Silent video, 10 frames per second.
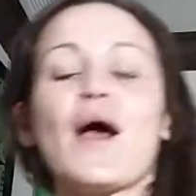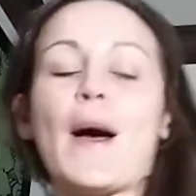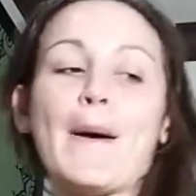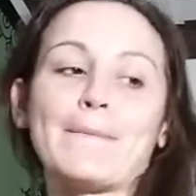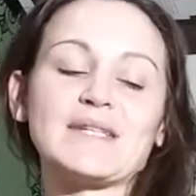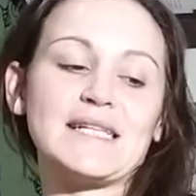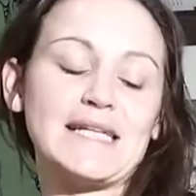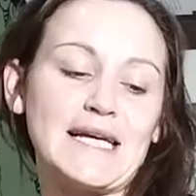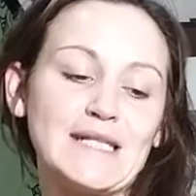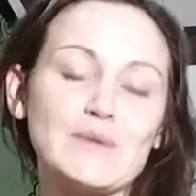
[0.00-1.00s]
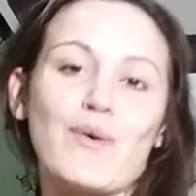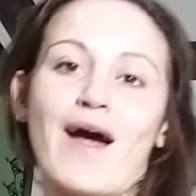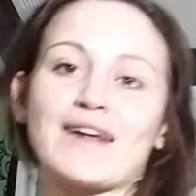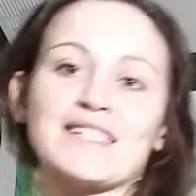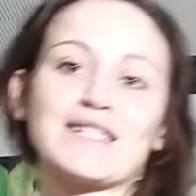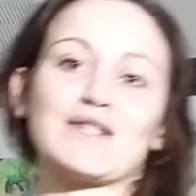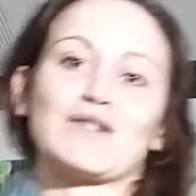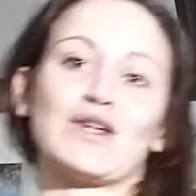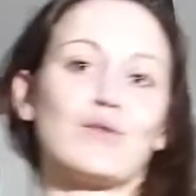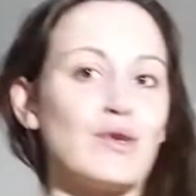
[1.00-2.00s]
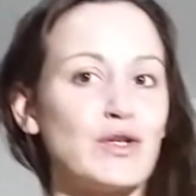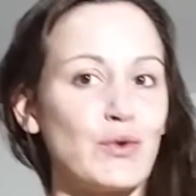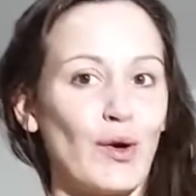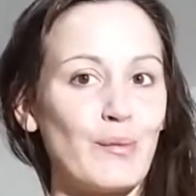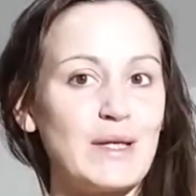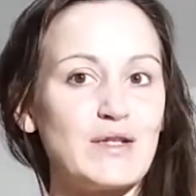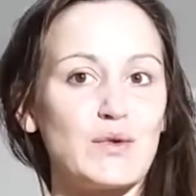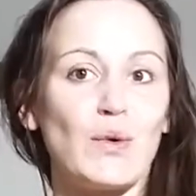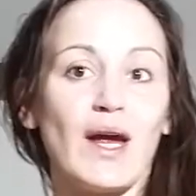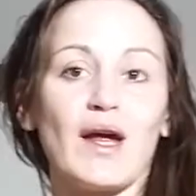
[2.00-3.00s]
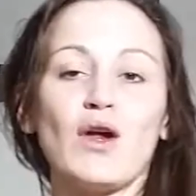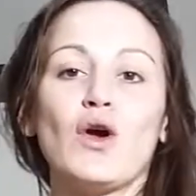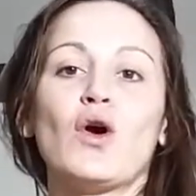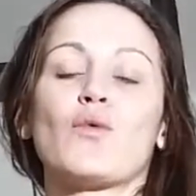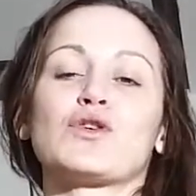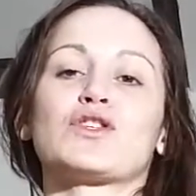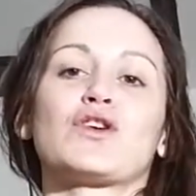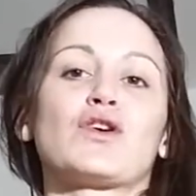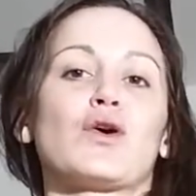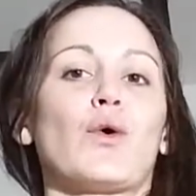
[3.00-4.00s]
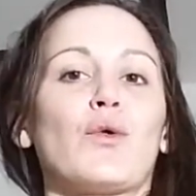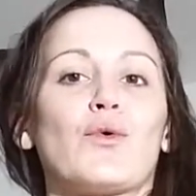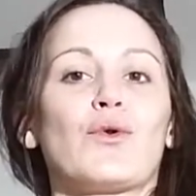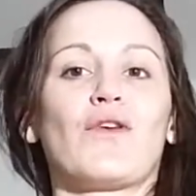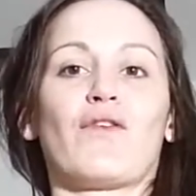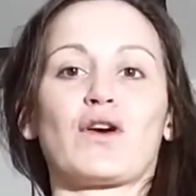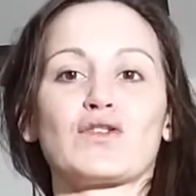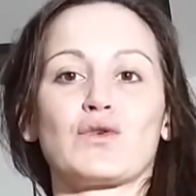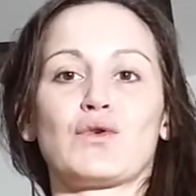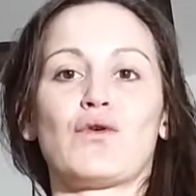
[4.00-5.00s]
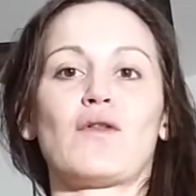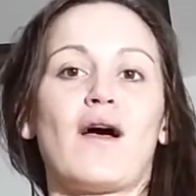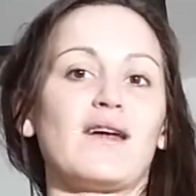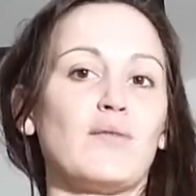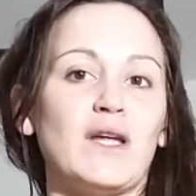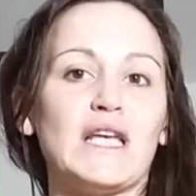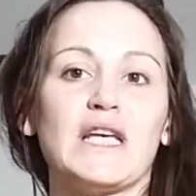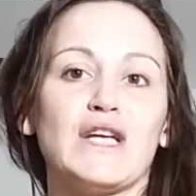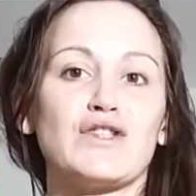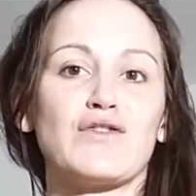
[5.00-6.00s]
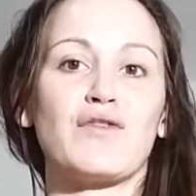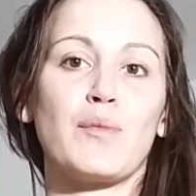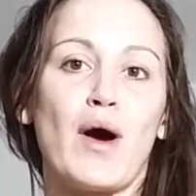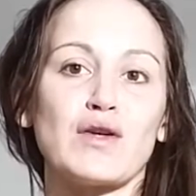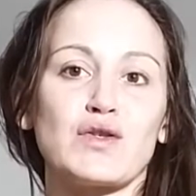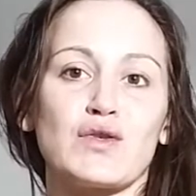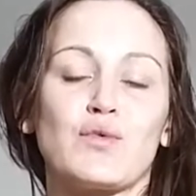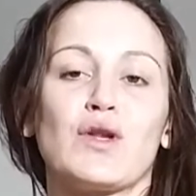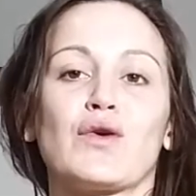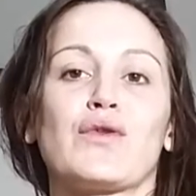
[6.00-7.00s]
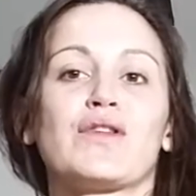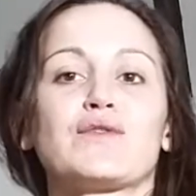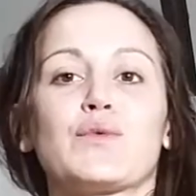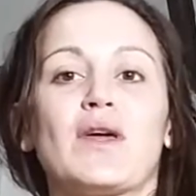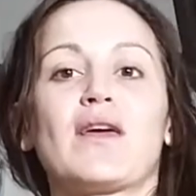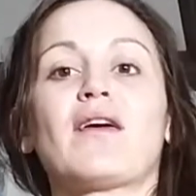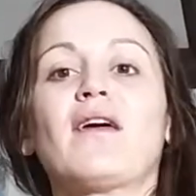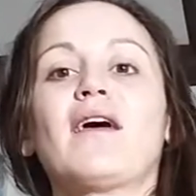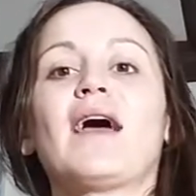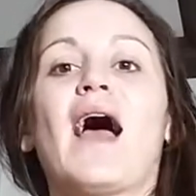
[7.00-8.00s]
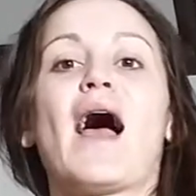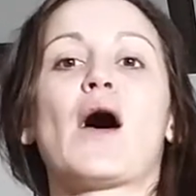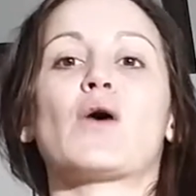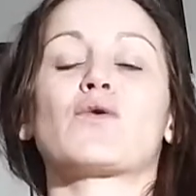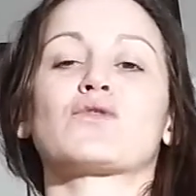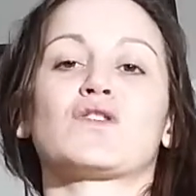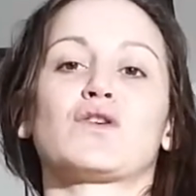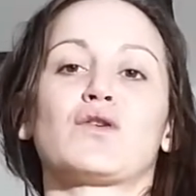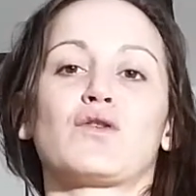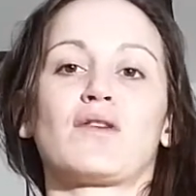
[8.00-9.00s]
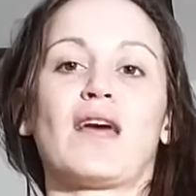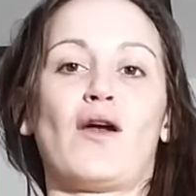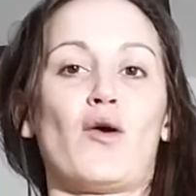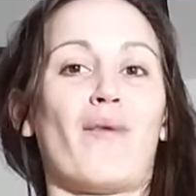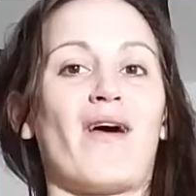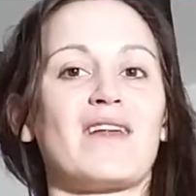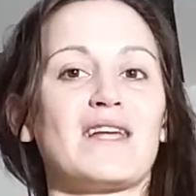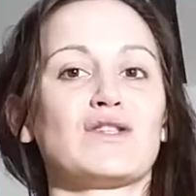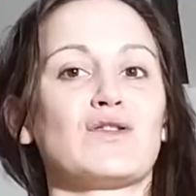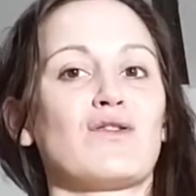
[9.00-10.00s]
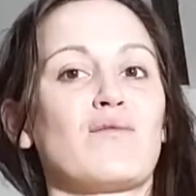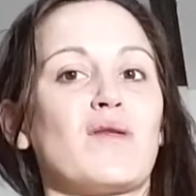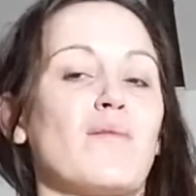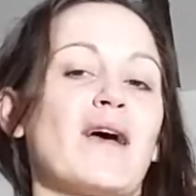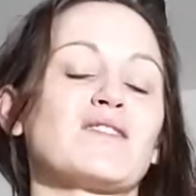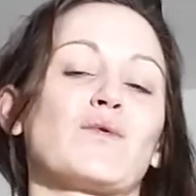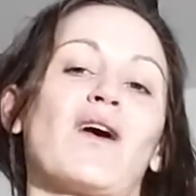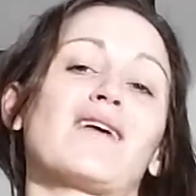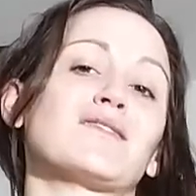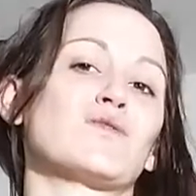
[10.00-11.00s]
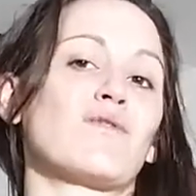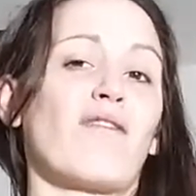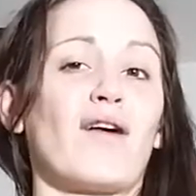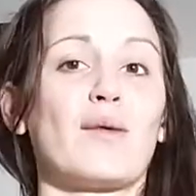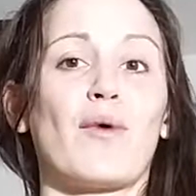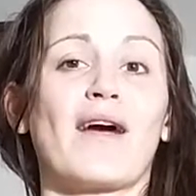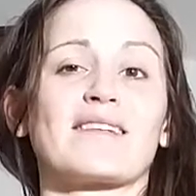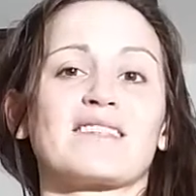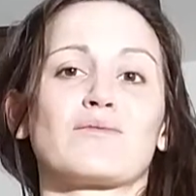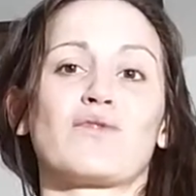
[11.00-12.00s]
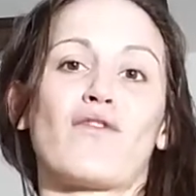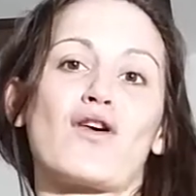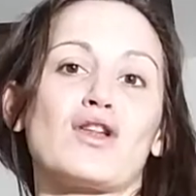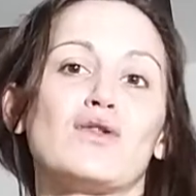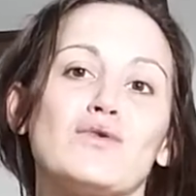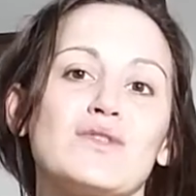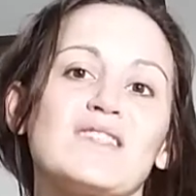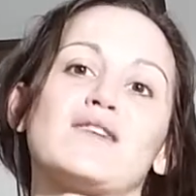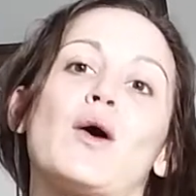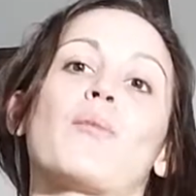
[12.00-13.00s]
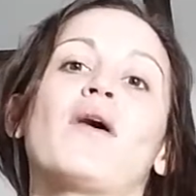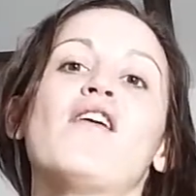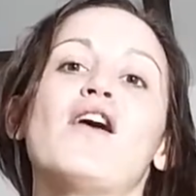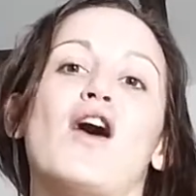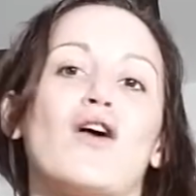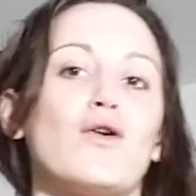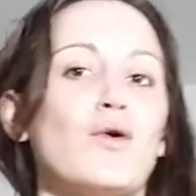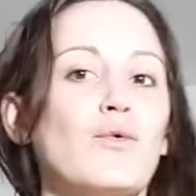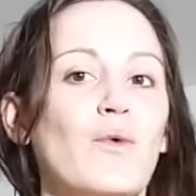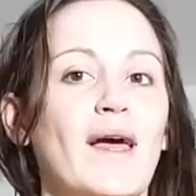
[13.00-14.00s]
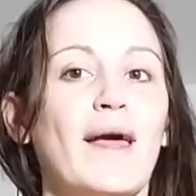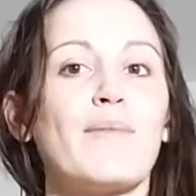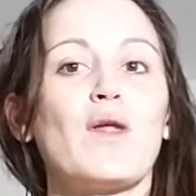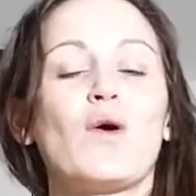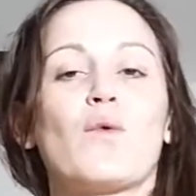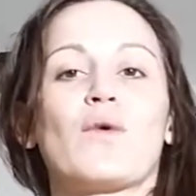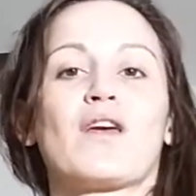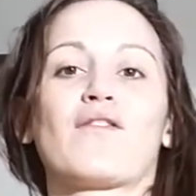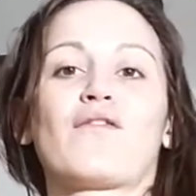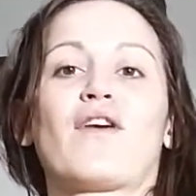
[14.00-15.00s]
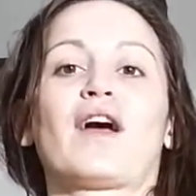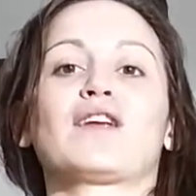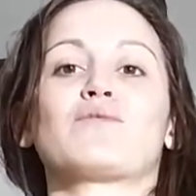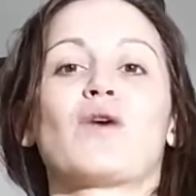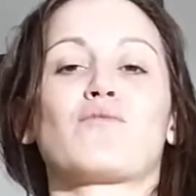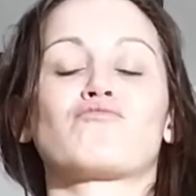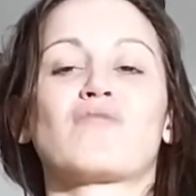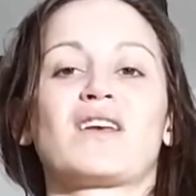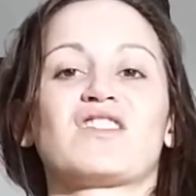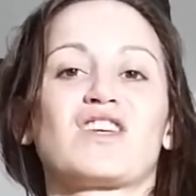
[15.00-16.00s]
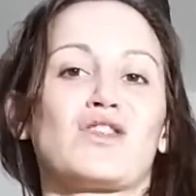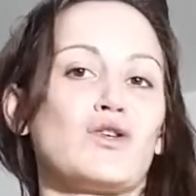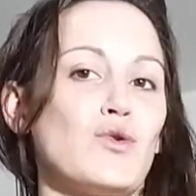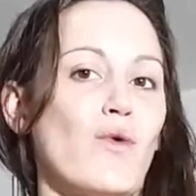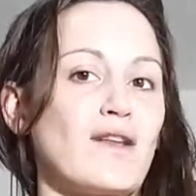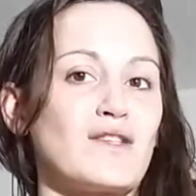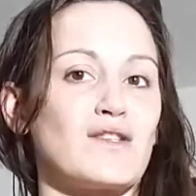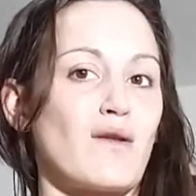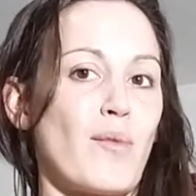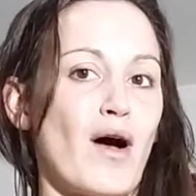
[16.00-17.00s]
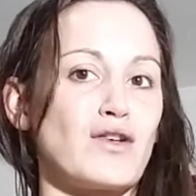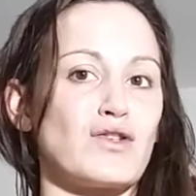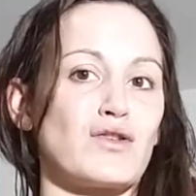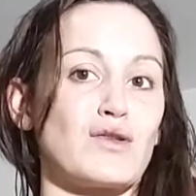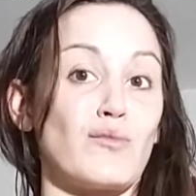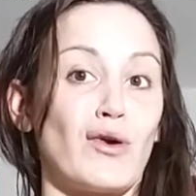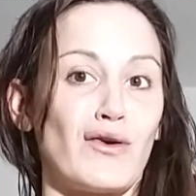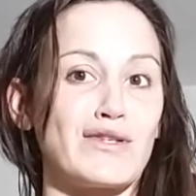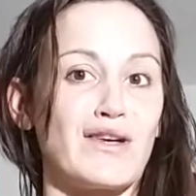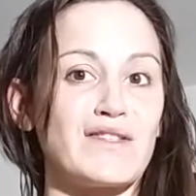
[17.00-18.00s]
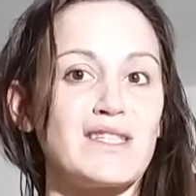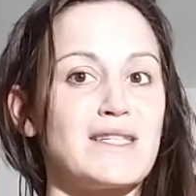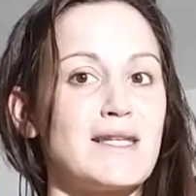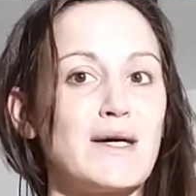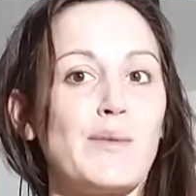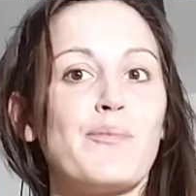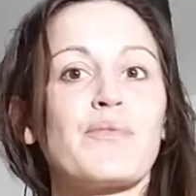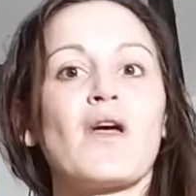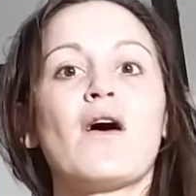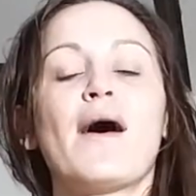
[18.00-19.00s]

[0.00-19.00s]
Today's practice is going to be short but sweet. We're just going to go through the functional alignment in each of the postures we learned this week, how to get our body into them the best way. Since we've already practiced, we've already loosened up our own way, we can kind of just get the nuances of the postures and put ourselves into them.